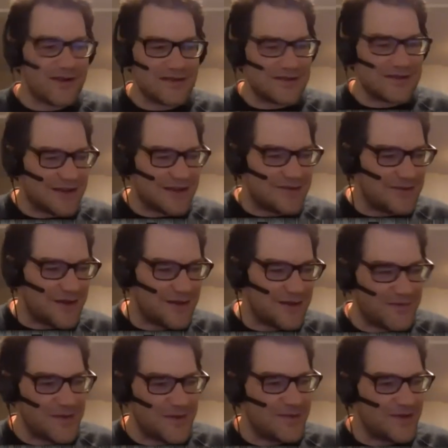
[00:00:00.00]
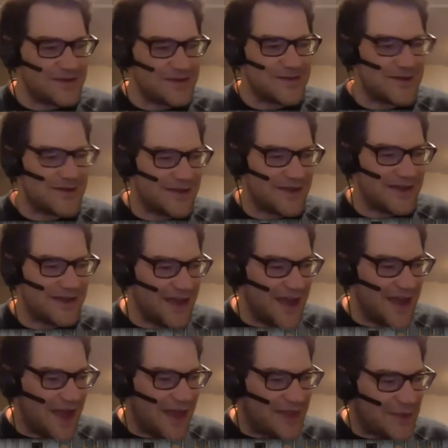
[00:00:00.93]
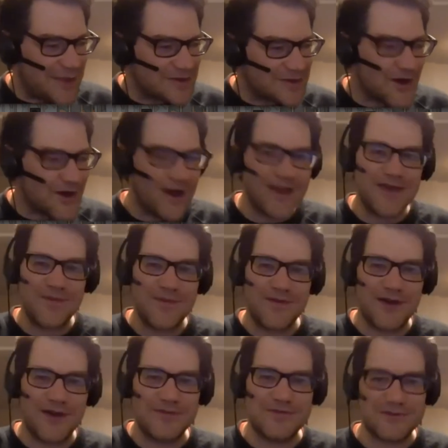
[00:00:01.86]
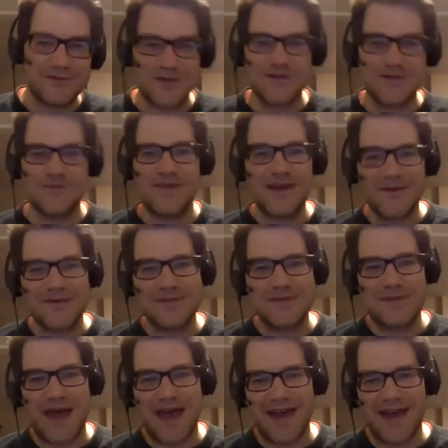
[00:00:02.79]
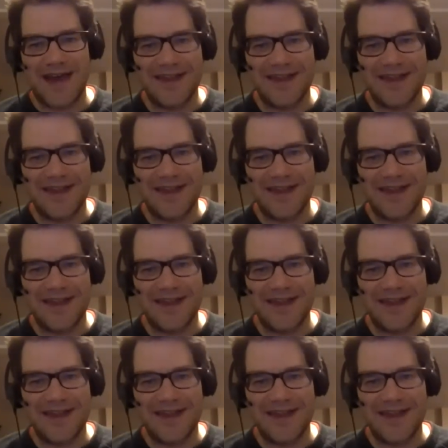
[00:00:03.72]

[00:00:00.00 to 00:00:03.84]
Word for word: And females too, I think they were talking about how social media was bad.